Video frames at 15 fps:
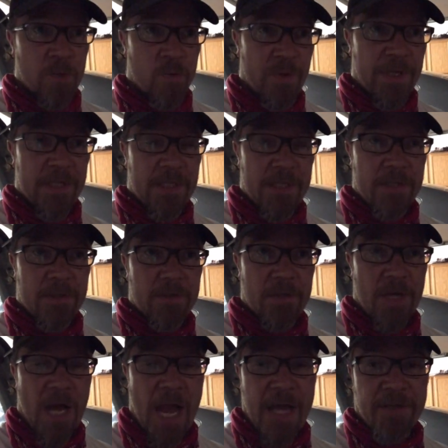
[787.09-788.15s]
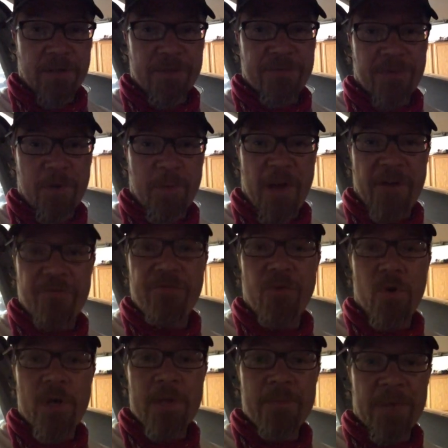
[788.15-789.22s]
We idled for about
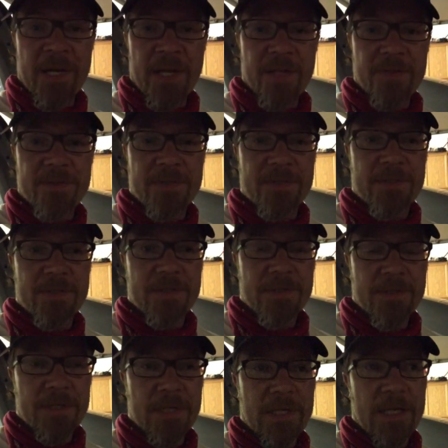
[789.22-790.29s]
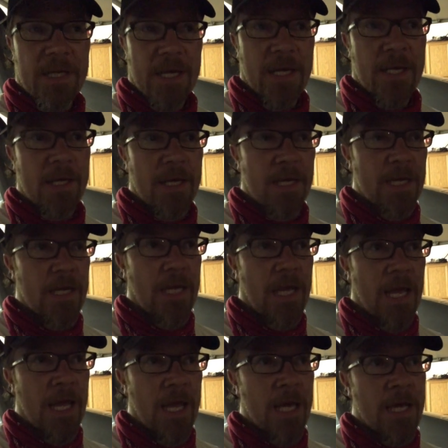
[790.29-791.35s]
40 minutes,
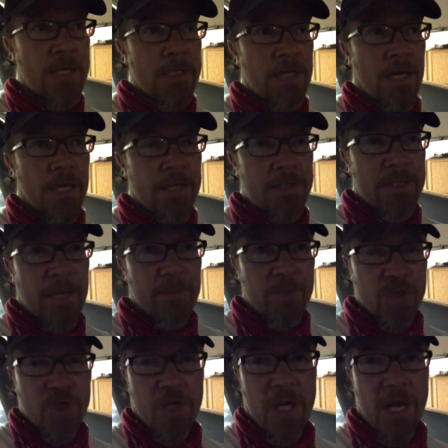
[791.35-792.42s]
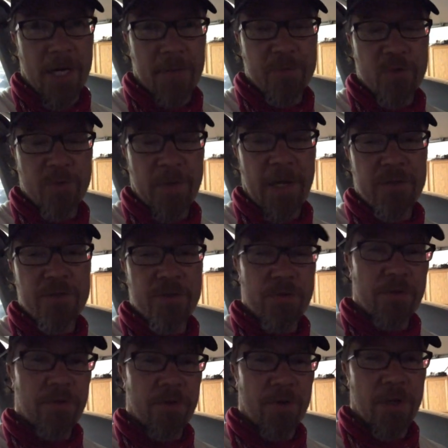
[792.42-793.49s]
and the temperature got up to about
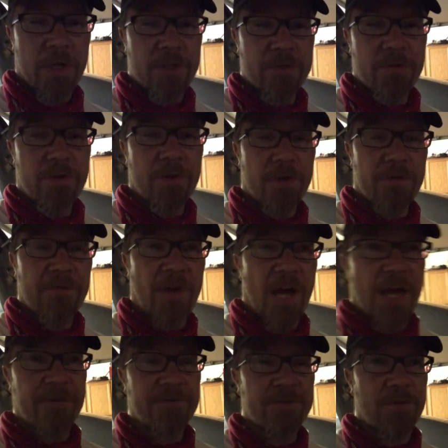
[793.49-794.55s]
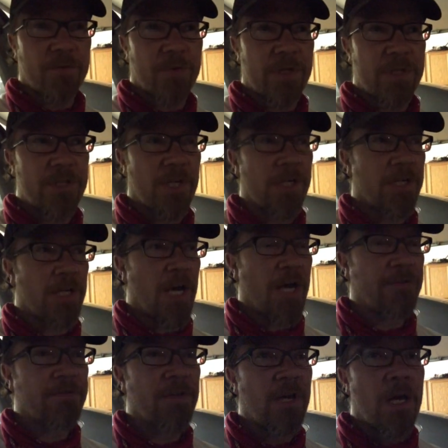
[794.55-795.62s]
230, 235, so we shut it
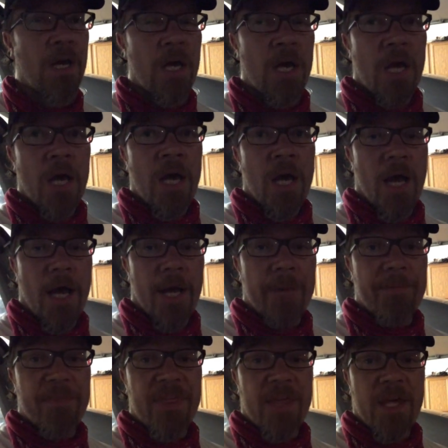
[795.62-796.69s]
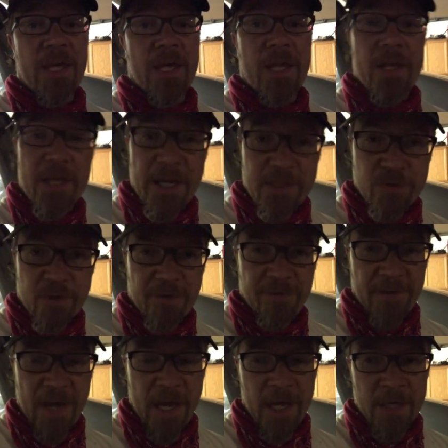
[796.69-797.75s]
off. The electric
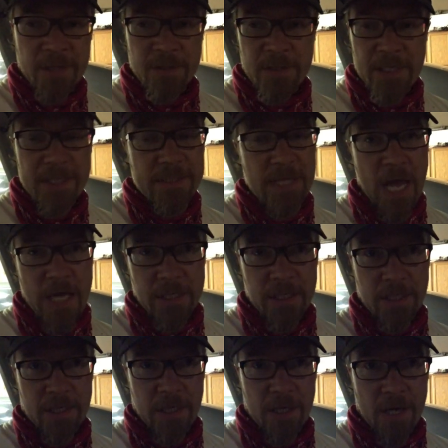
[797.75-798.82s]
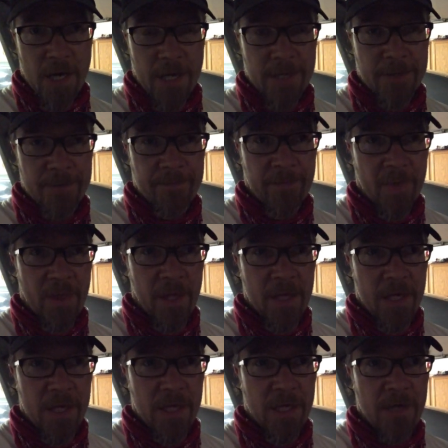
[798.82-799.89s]
fan is not kicking on,
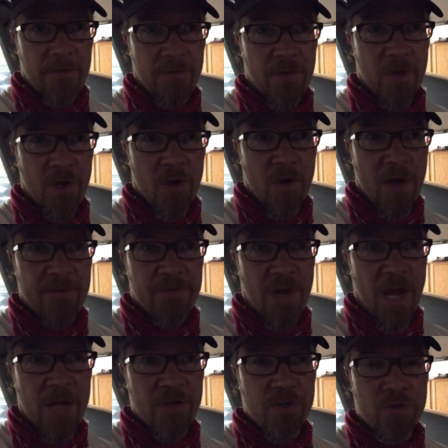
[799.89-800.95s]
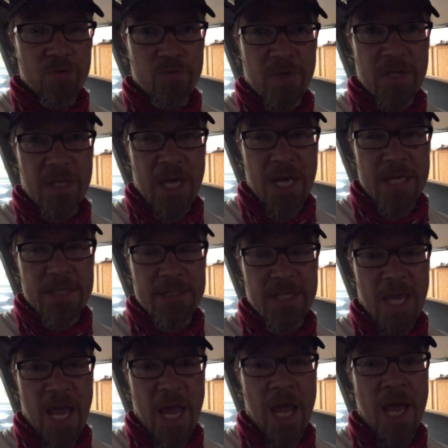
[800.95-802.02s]
even though I've got new relays
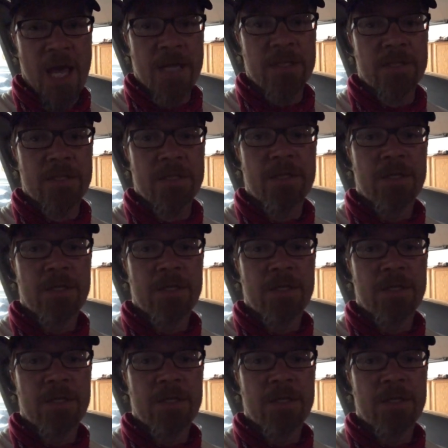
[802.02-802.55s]
and